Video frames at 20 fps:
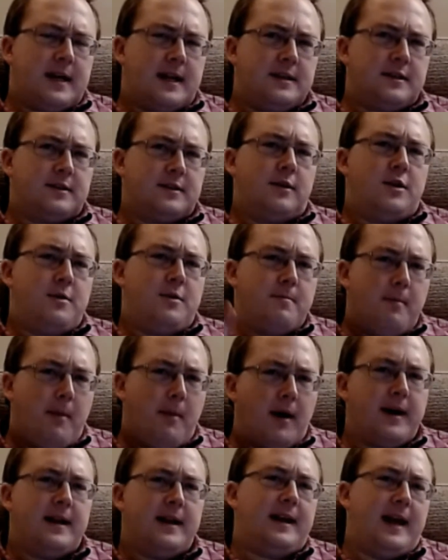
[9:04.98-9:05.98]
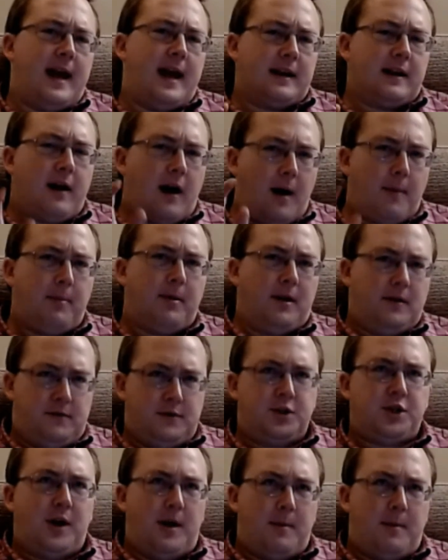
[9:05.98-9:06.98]
so you might get a couple of
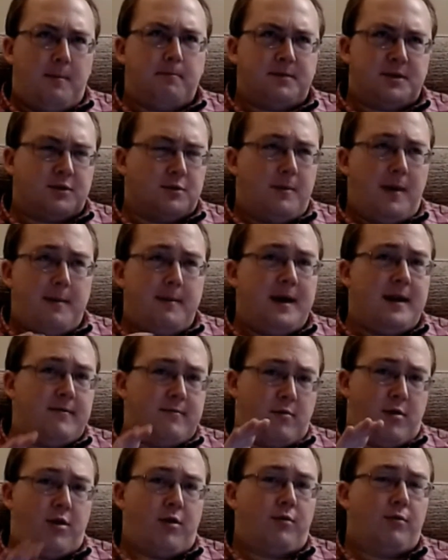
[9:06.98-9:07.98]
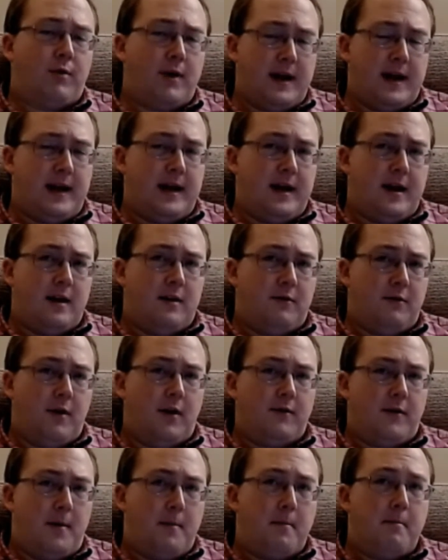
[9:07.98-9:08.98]
jumps, or maybe even 3
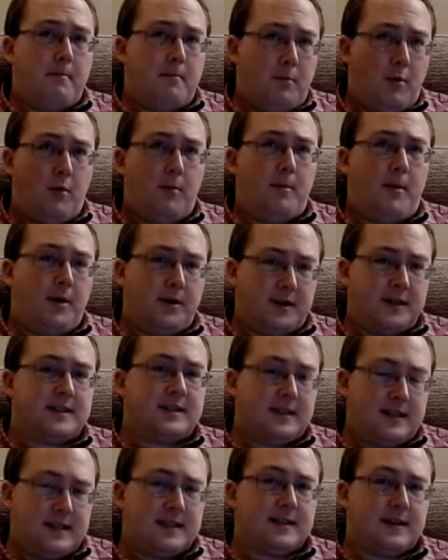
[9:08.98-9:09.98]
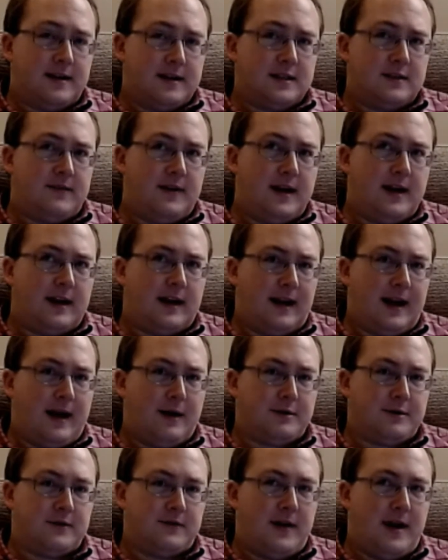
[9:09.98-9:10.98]
of a more modestly sized vehicle
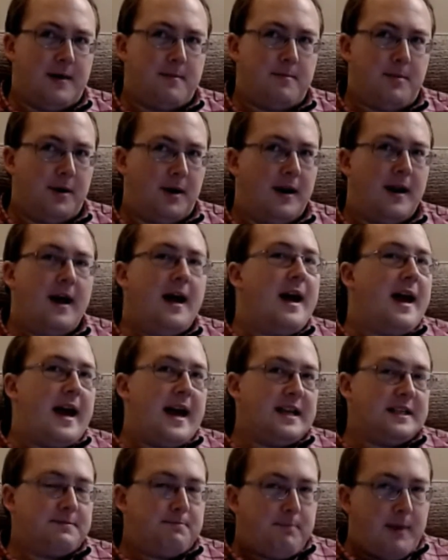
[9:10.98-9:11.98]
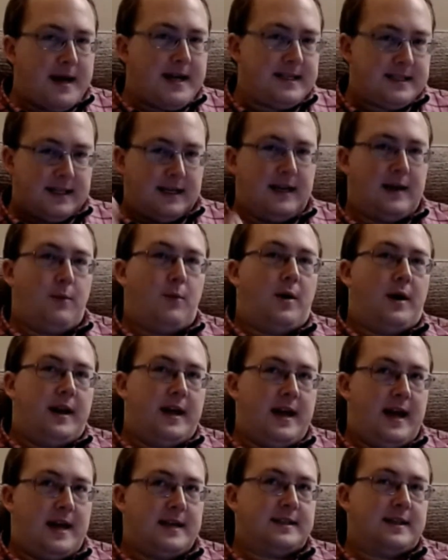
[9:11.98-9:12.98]
out of it, but it's basically one
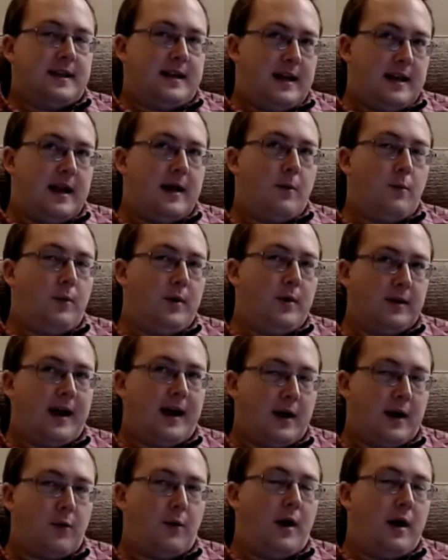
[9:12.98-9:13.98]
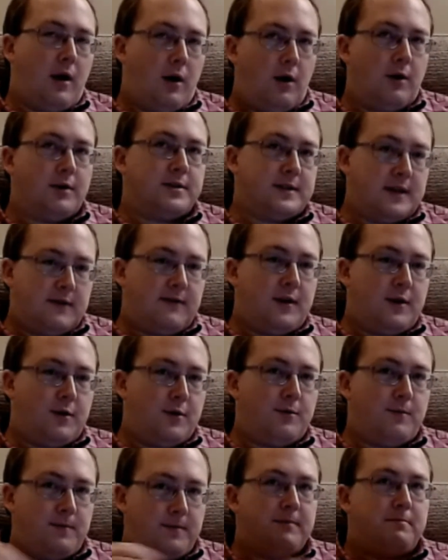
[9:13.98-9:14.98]
hit, and it will get quite hot if
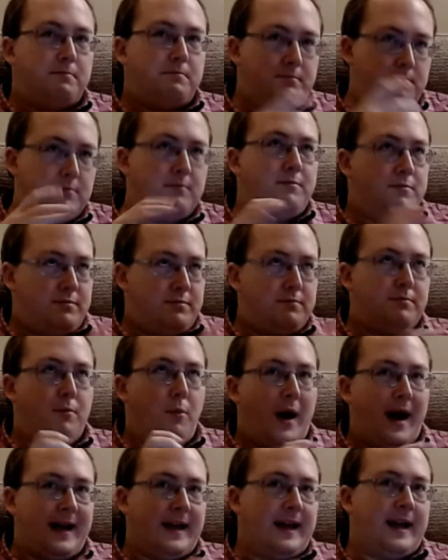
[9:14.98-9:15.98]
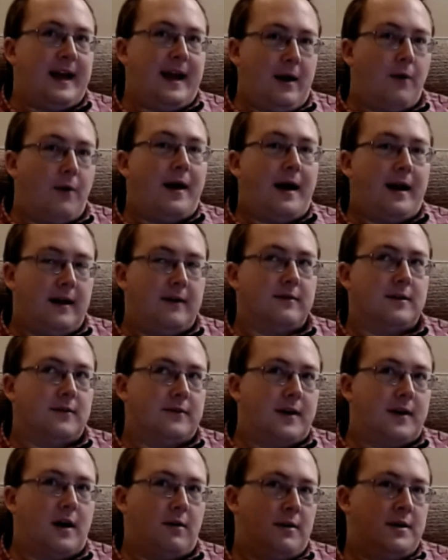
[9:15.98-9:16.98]
you whacking out that level of
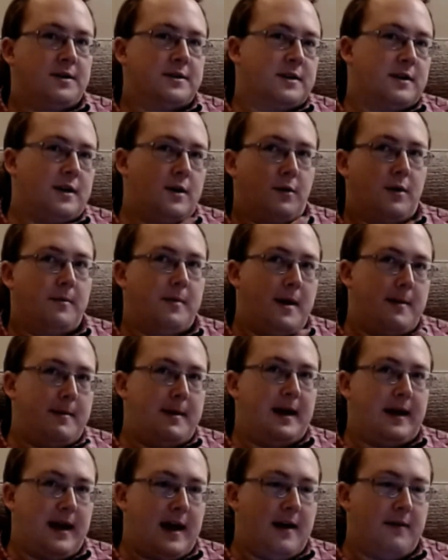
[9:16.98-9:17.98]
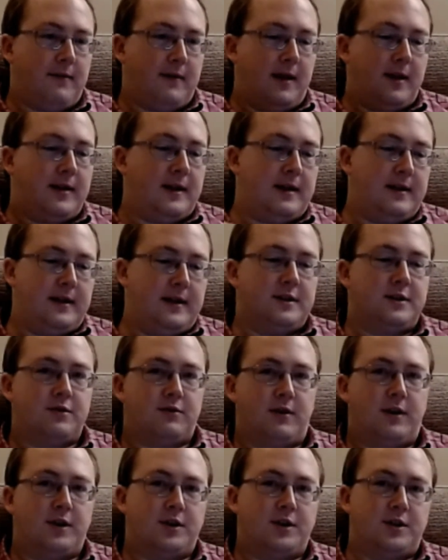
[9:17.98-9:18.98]
current, so you want to be a bit careful. I think the
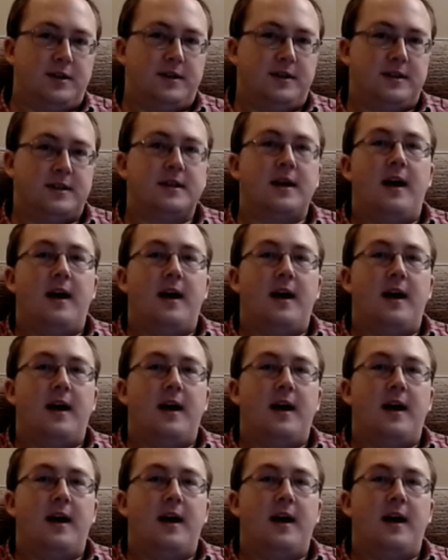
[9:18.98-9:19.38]
instructions